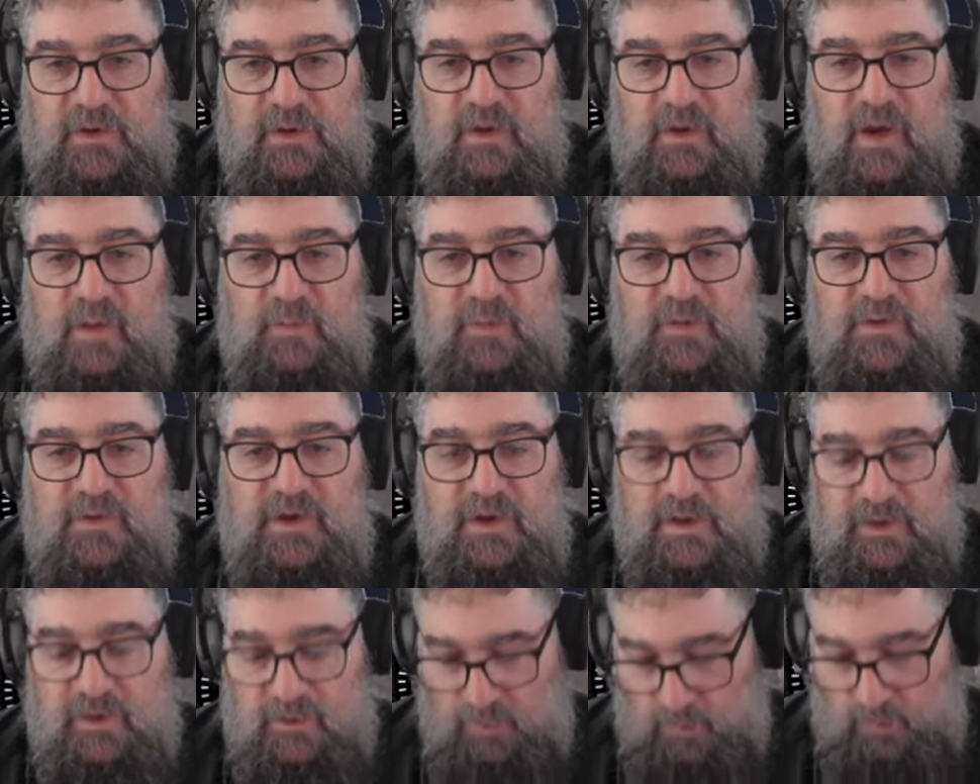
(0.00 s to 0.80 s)
there are
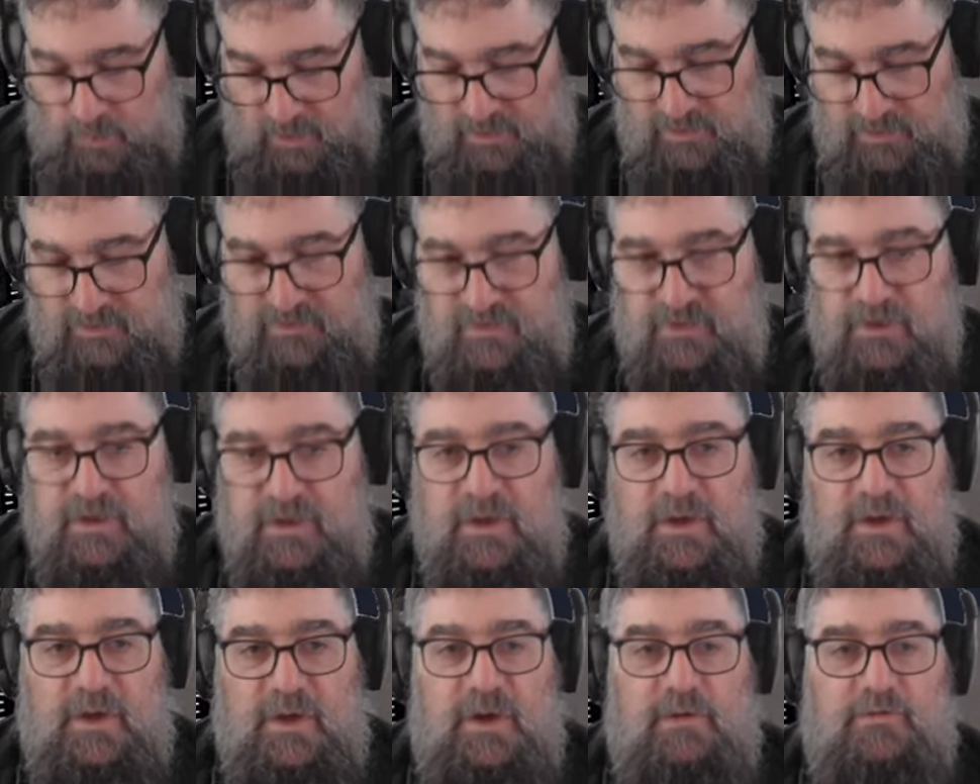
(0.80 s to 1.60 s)
particular ways that
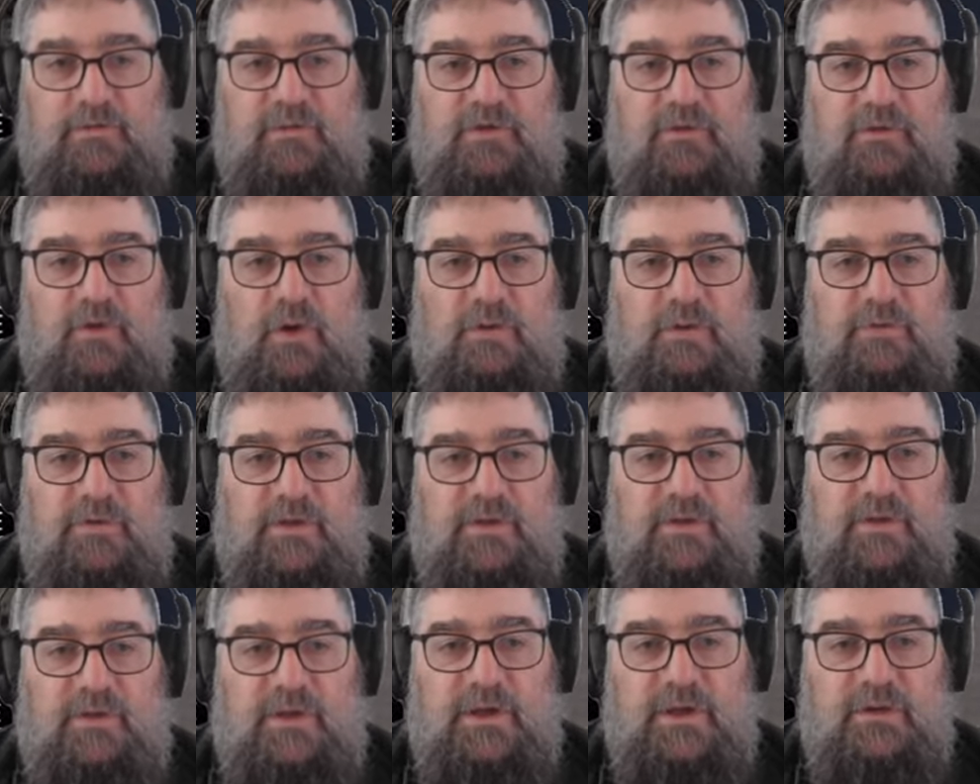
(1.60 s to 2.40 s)
you're going to have to drive
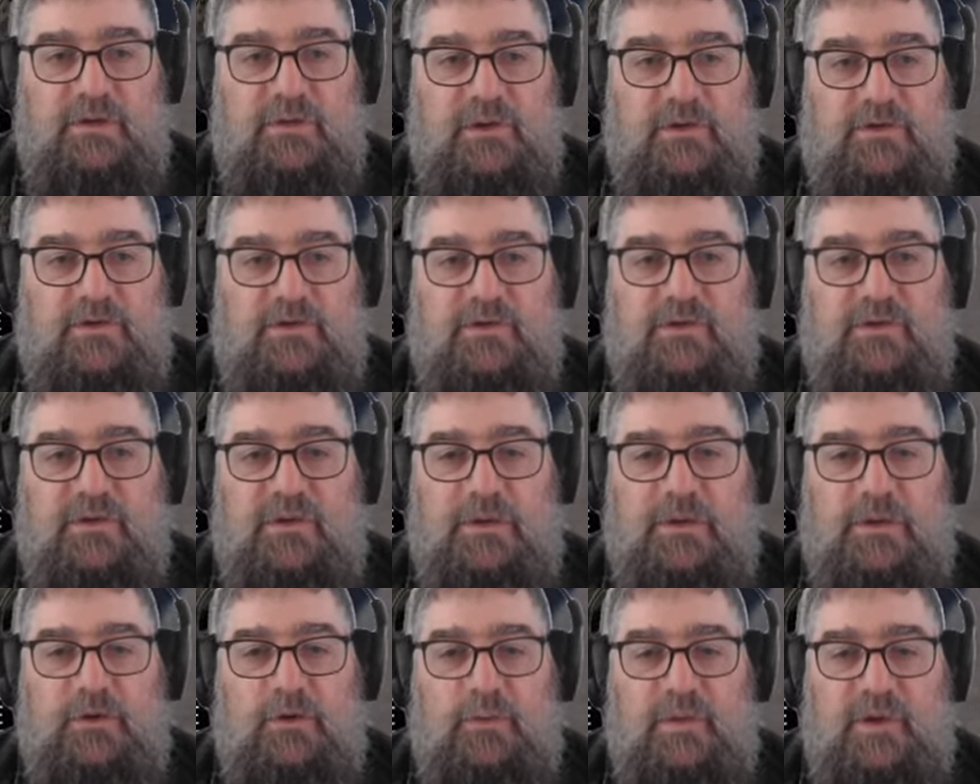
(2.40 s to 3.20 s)
this thing that are just
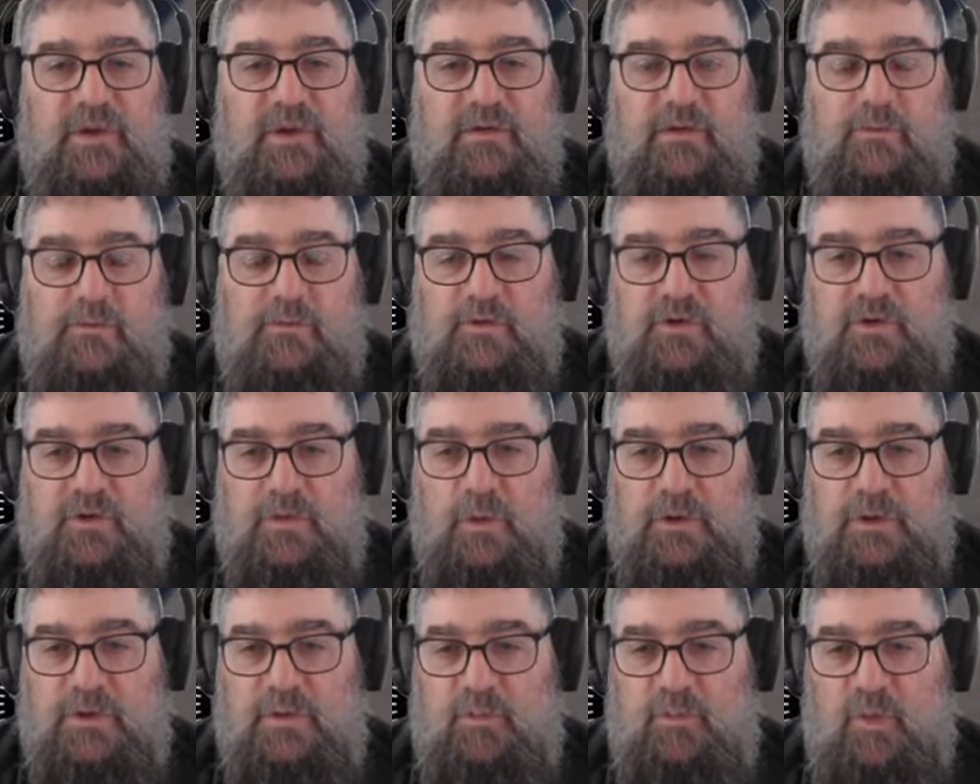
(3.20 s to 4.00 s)
a little bit different
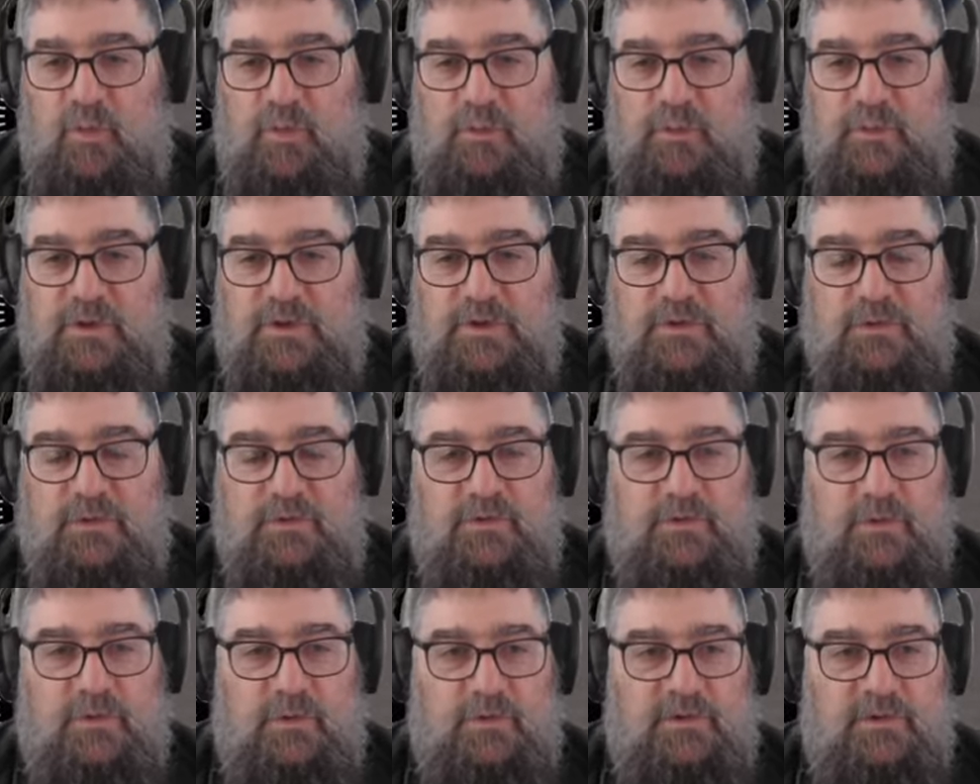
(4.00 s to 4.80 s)
to what you're probably
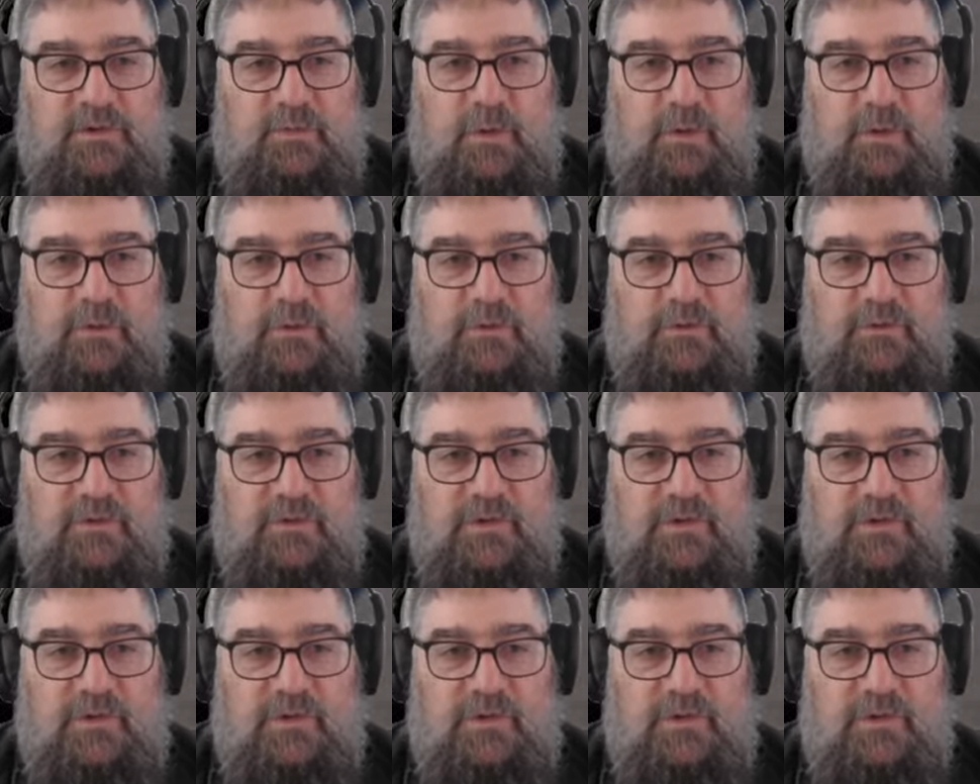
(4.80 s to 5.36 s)
used to on Spirit of